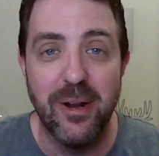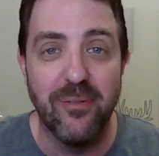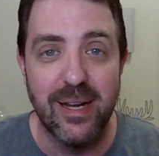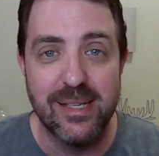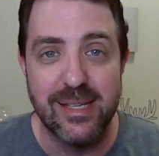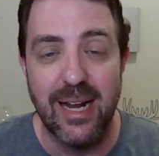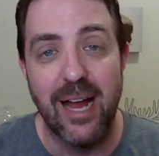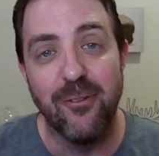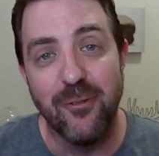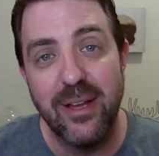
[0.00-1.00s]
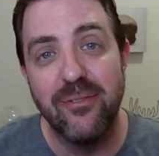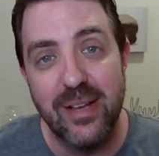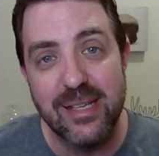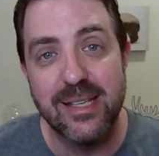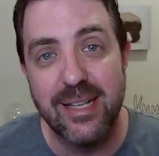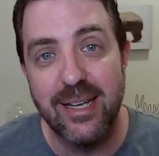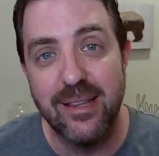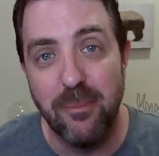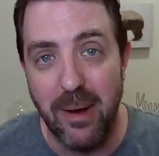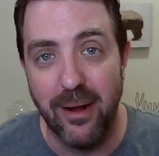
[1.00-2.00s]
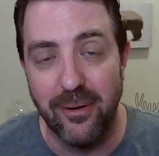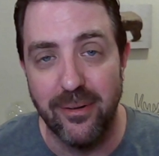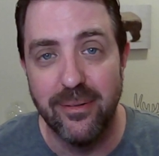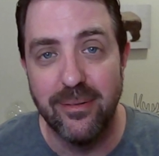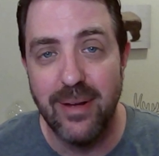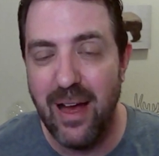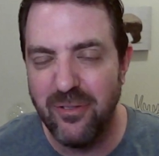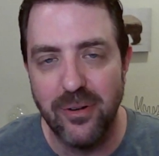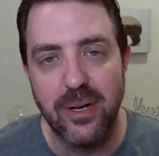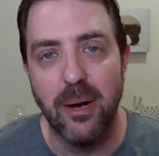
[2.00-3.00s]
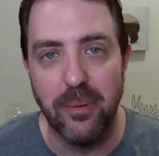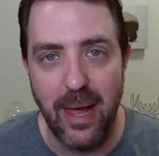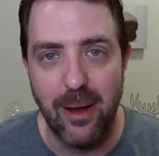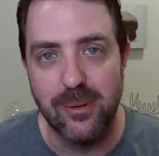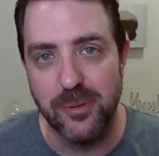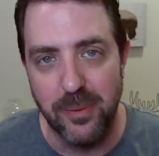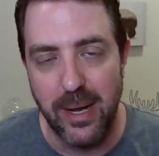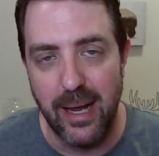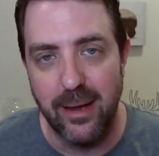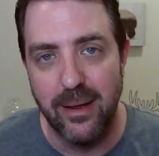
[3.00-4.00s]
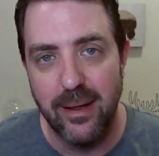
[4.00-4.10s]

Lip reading: advice and I revisited the model after a couple hours away.